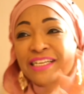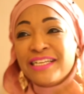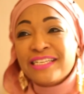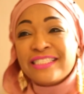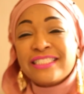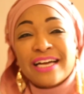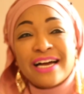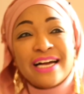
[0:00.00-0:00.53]

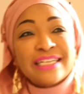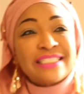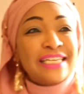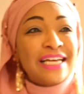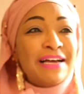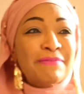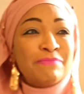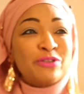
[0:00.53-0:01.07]
start
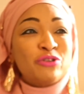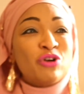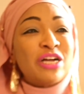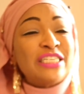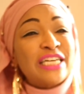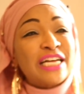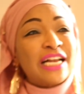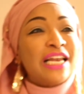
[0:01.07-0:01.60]

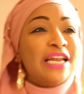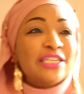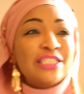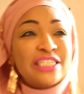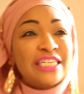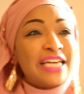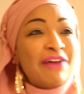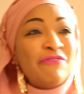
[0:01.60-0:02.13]
trying to
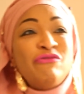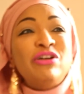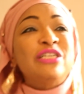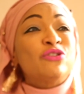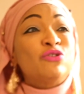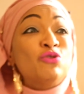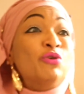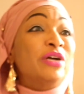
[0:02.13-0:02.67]
clutch at every
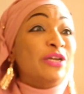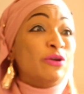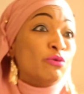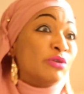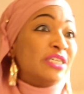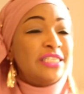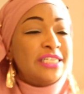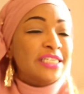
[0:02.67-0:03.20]
straw in
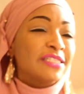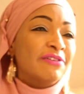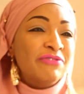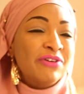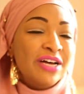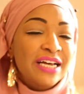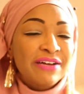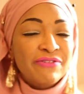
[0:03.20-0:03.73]
order to
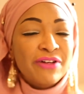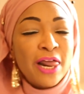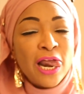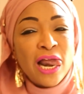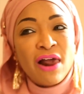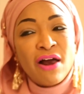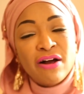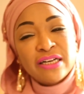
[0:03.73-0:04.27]
survive.
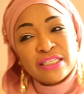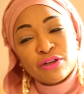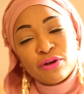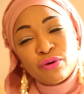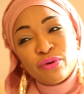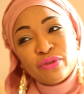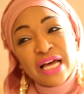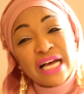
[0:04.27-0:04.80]

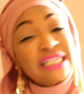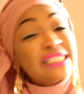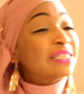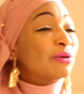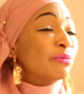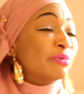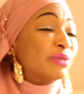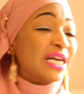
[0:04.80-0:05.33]
So
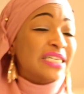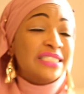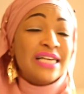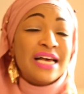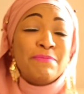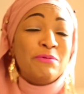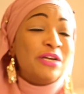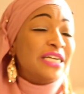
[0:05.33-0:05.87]
that's
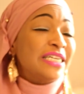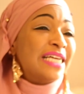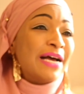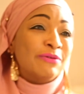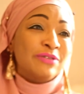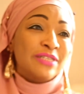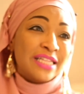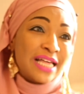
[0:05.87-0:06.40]
I put it
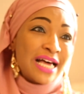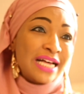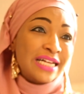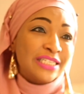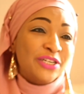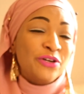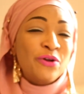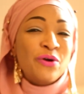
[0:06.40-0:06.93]
down to that.
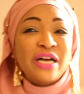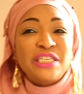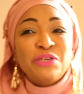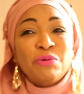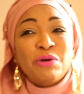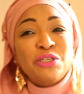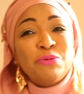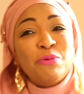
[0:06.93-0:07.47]

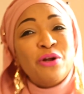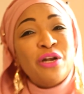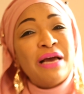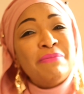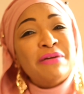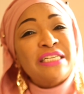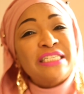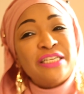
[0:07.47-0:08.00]
Asiwaju Bola
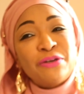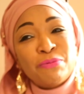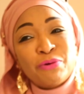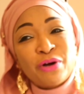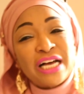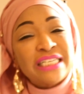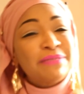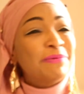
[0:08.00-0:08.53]
Ahmed Tinubu
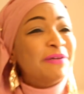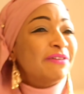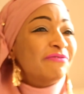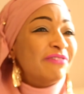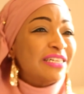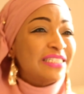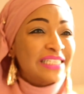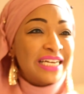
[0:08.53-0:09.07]
has been
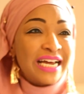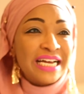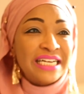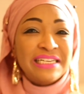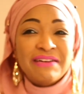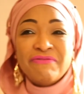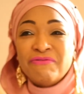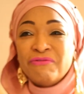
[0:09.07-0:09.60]

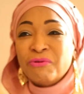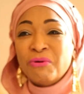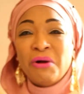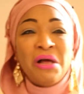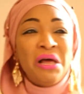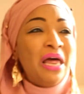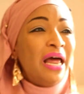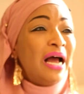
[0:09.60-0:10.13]
investigated for,
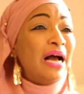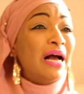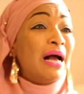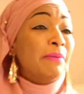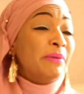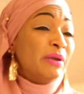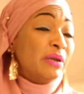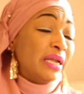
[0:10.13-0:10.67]

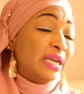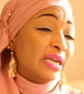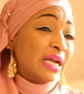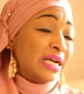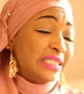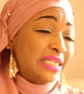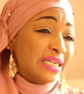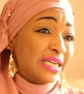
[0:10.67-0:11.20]
in
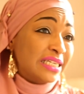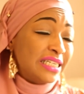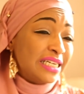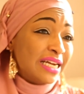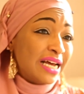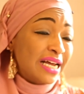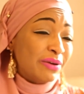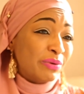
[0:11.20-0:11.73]

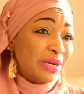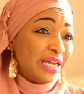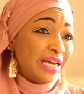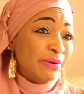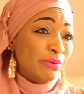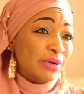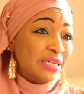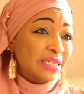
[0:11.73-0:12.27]
1999 when
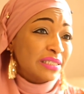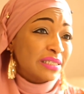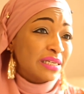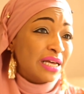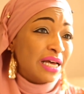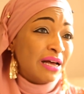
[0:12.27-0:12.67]
he was